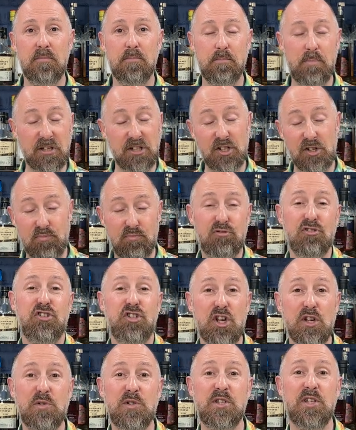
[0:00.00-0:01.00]
but you've
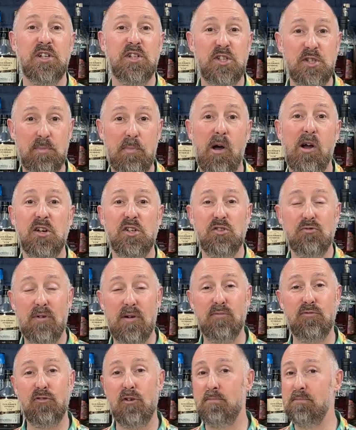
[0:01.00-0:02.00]
produced a spiced
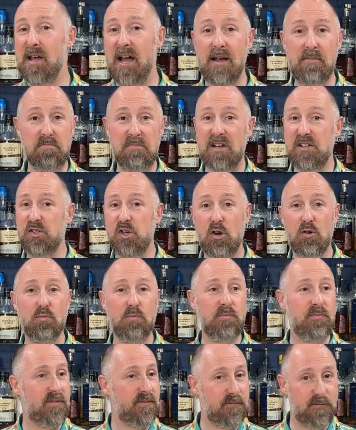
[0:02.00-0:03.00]
rum from that, that's cool.
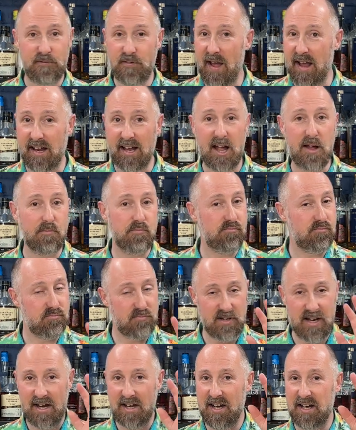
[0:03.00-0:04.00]
Fair game.
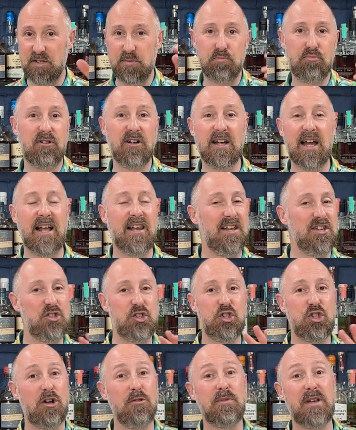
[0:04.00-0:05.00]
Let's bring that, let's
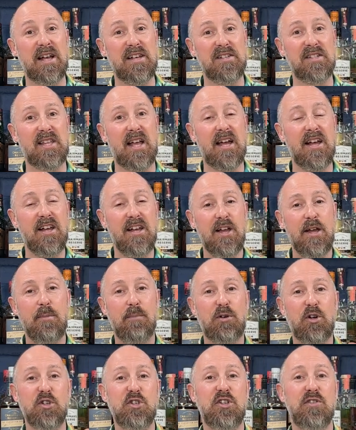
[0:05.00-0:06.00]
showcase that,
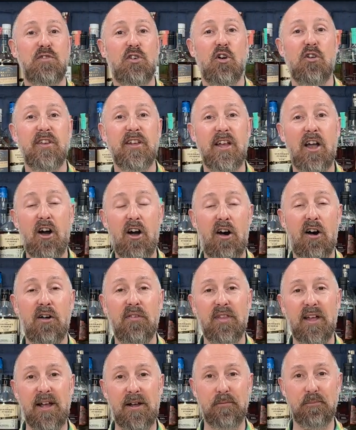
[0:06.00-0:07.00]
because you've got the art
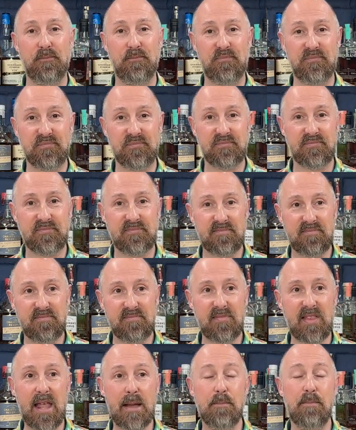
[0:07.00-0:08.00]
there.
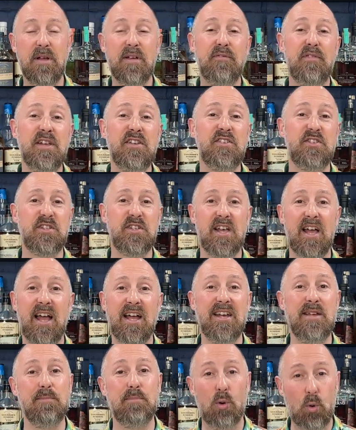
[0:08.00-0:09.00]
But if it's
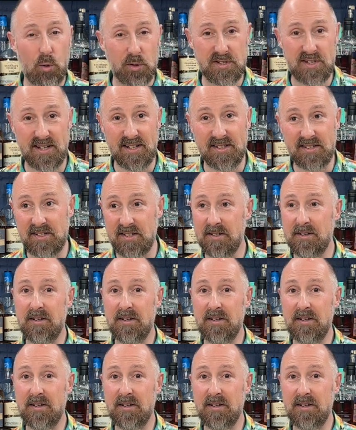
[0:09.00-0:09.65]
an imported